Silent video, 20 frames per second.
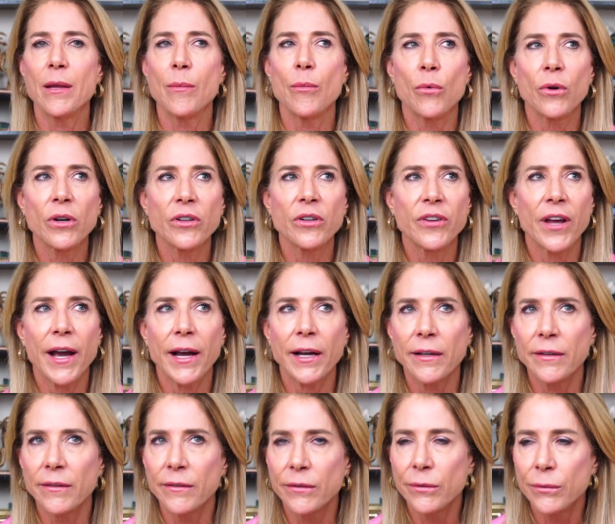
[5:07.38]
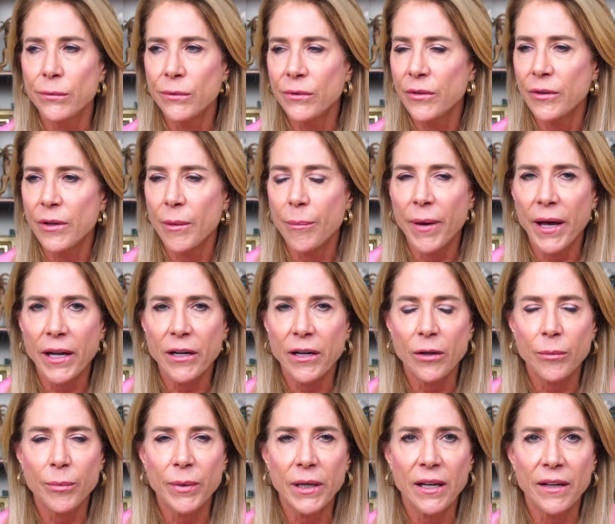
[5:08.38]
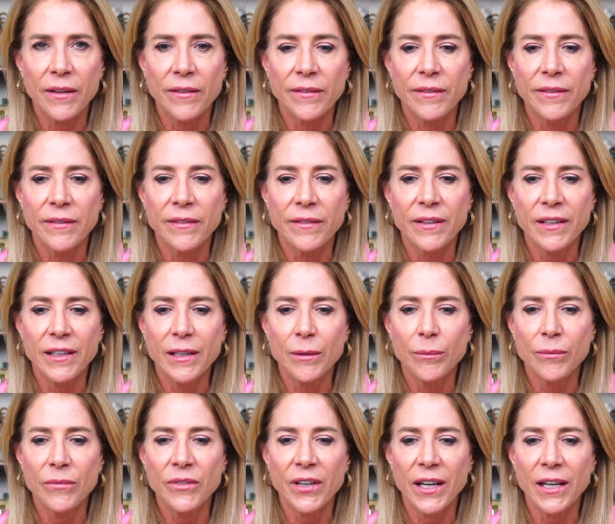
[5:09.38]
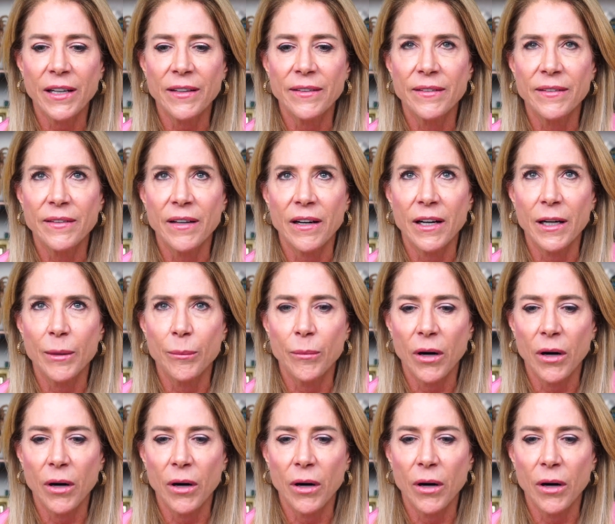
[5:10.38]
the more tech and tools, the better, because team takes time